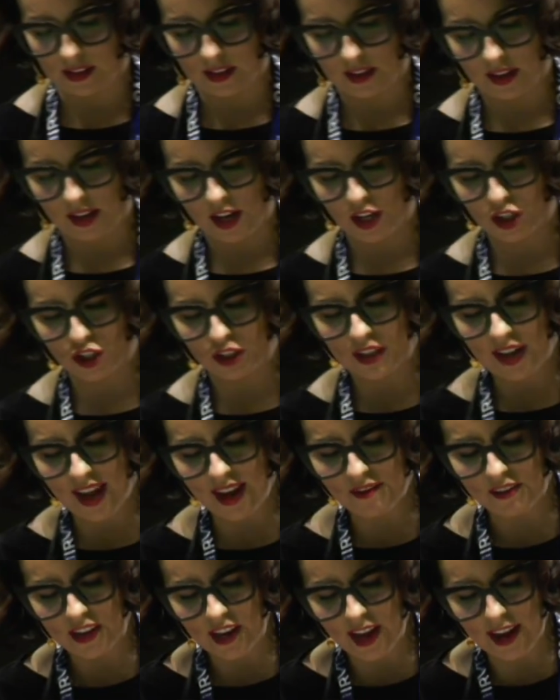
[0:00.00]
I should
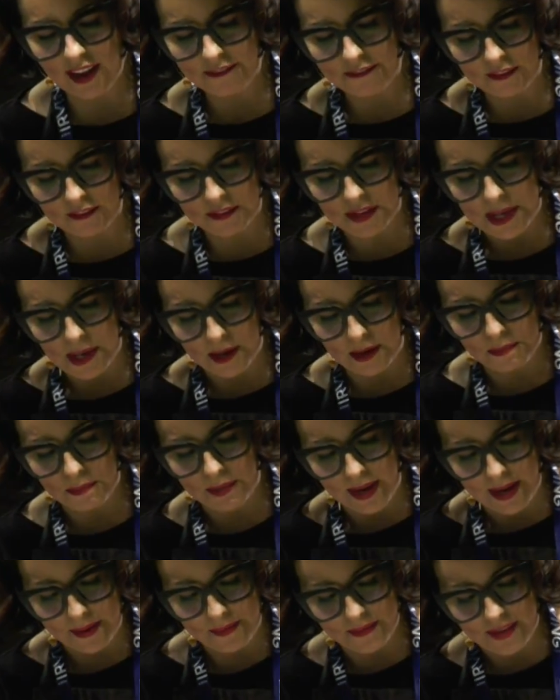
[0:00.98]
have a knife of here,
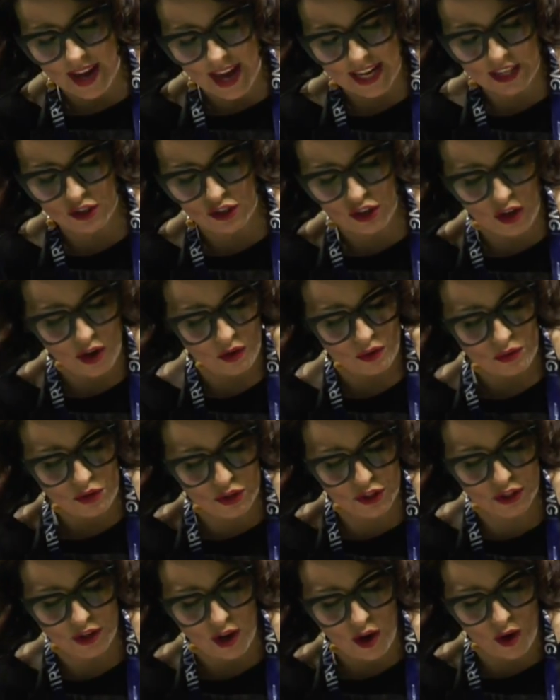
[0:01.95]
but I don't,
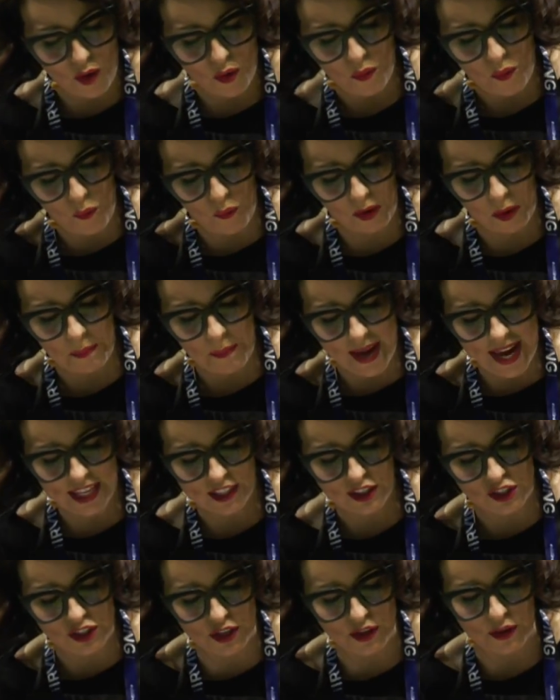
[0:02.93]
so we'll
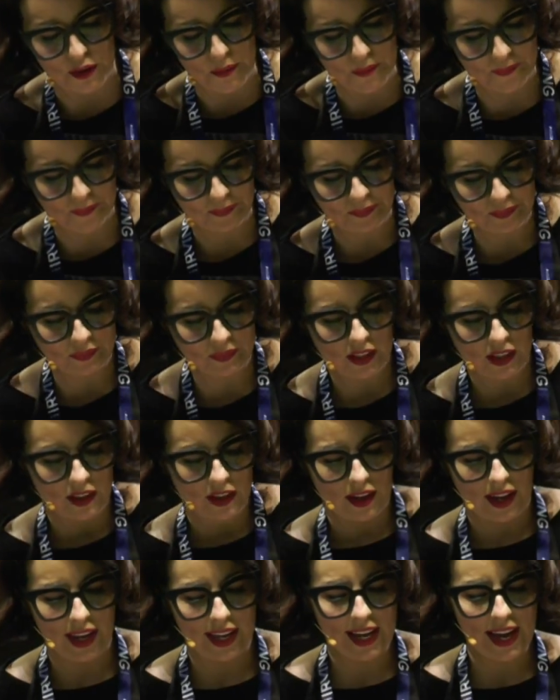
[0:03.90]
make do.
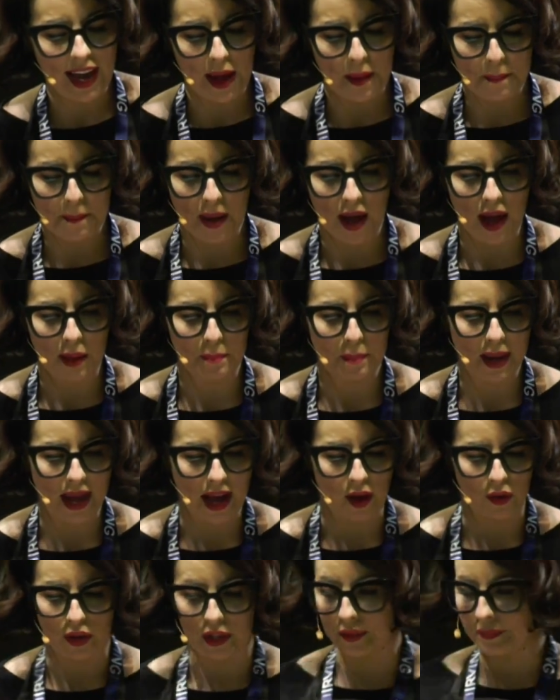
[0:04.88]
I got mom
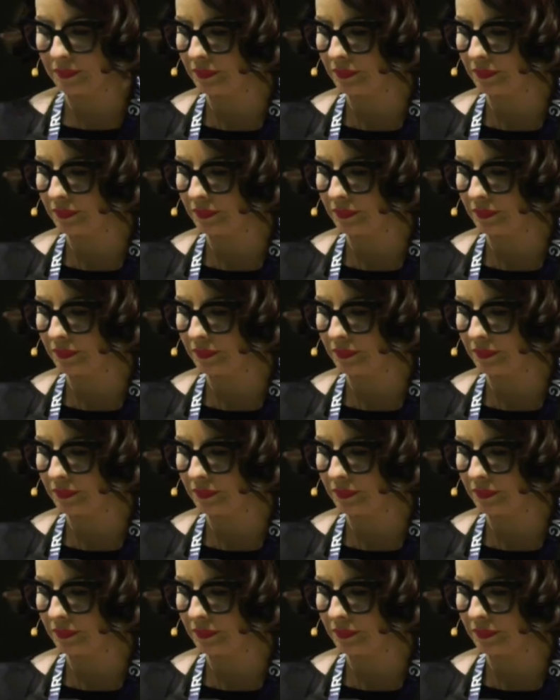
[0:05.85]
power.